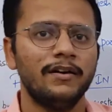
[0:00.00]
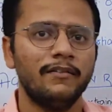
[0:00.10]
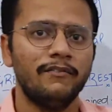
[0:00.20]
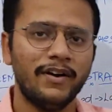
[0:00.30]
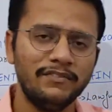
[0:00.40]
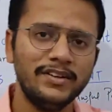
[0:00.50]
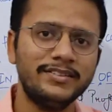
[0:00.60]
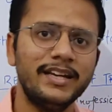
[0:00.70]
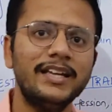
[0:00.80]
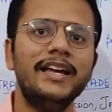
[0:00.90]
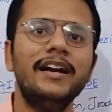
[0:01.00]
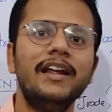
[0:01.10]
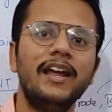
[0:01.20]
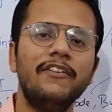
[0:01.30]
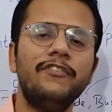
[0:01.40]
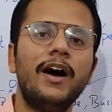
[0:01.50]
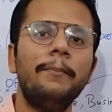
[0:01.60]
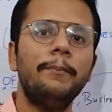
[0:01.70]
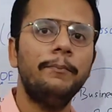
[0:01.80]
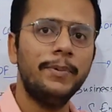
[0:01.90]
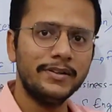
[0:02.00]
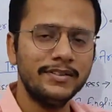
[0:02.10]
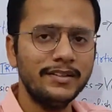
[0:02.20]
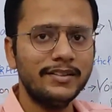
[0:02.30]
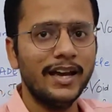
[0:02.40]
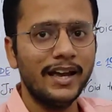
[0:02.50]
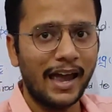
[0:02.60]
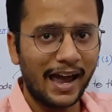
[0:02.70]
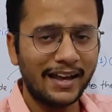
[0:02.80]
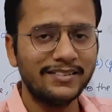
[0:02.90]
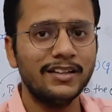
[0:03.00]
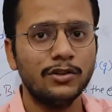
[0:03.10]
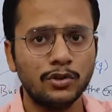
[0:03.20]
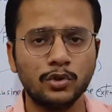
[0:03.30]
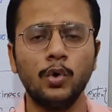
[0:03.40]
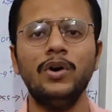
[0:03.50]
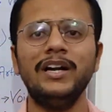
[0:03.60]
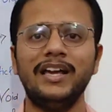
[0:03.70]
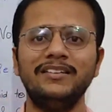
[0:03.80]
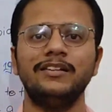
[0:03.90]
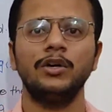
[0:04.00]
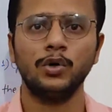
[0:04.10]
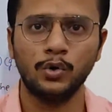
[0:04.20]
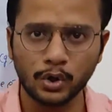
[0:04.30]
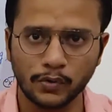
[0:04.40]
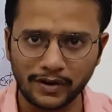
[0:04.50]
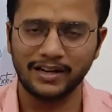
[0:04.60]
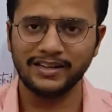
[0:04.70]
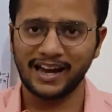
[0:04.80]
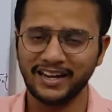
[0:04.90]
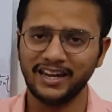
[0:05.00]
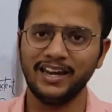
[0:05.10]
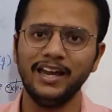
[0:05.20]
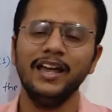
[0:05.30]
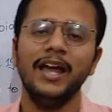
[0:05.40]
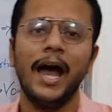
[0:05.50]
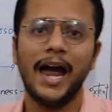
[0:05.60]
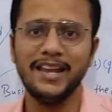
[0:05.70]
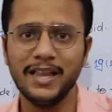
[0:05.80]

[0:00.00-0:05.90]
When we say that if a business has sold his goodwill, yani ki in